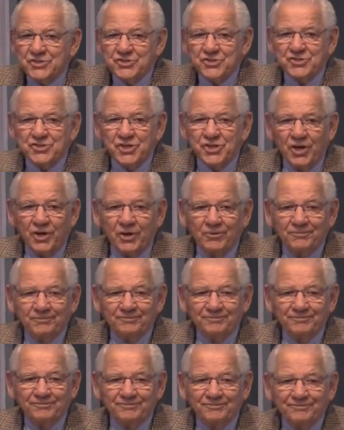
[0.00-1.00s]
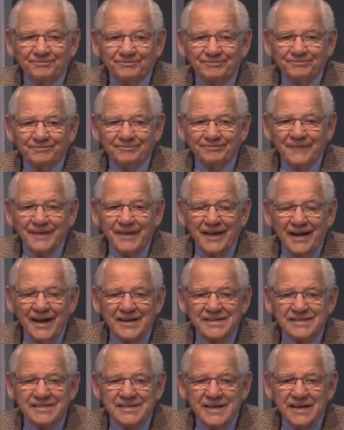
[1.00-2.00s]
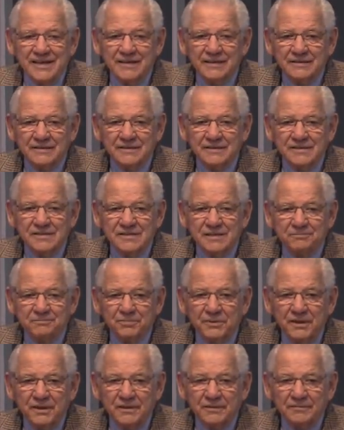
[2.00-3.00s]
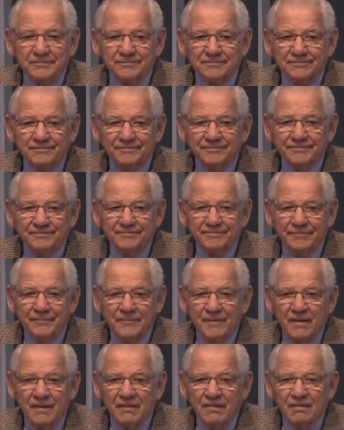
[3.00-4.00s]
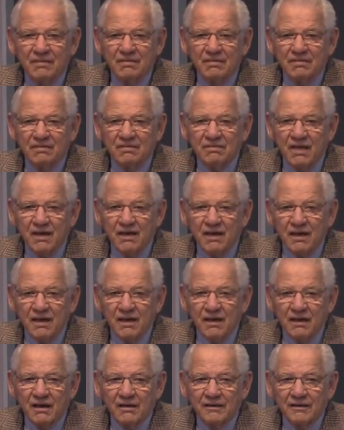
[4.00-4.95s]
So, can I say it simply? Think.